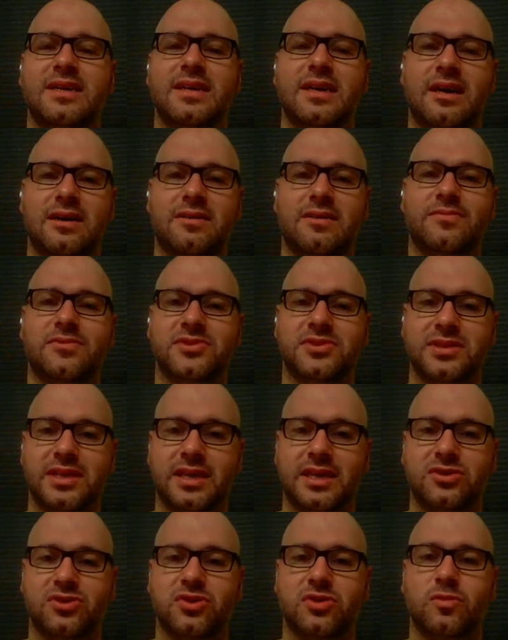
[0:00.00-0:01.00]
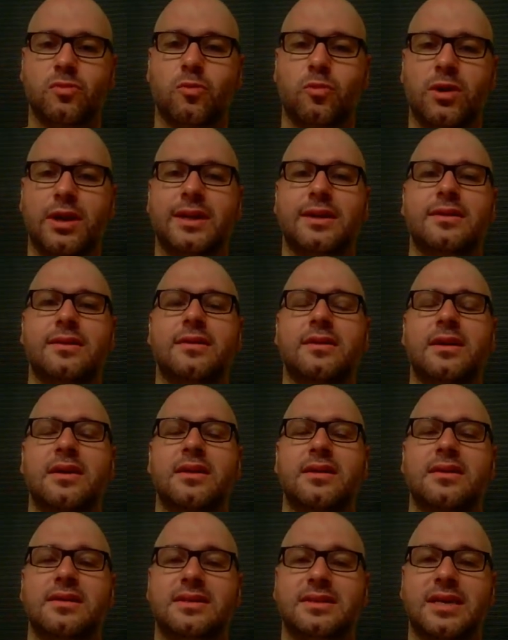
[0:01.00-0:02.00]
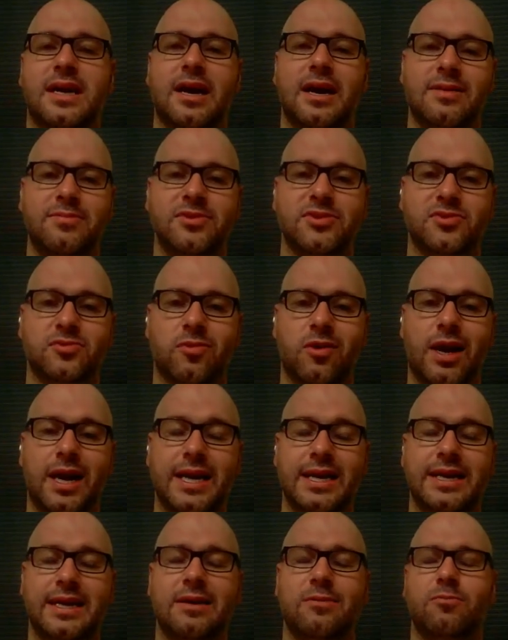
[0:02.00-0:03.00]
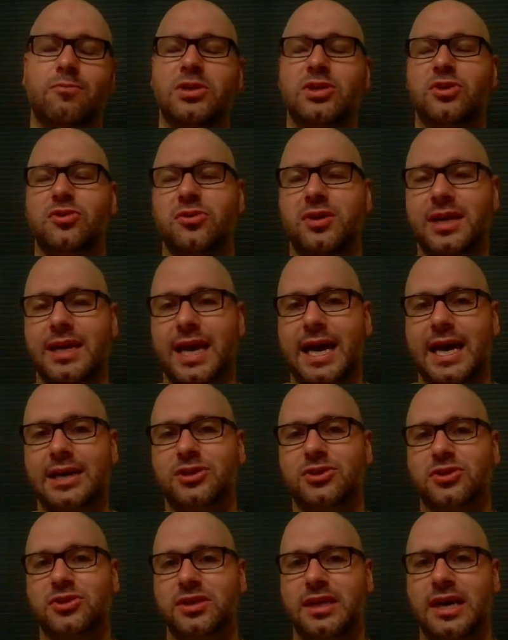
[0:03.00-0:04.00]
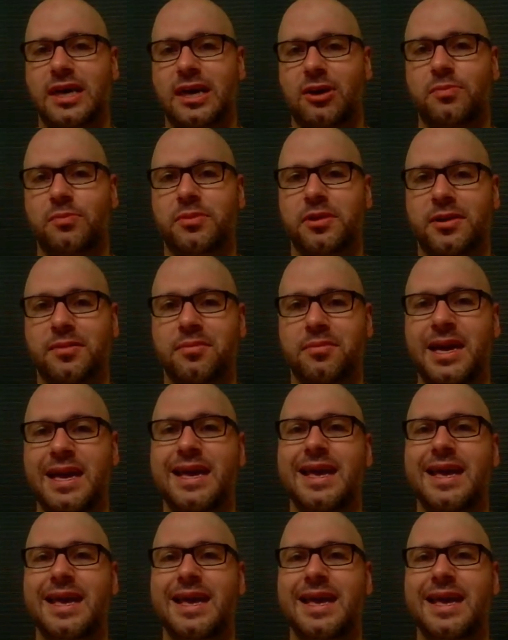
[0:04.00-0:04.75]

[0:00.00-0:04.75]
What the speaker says: the conversation when the time is right and when you can actually help them.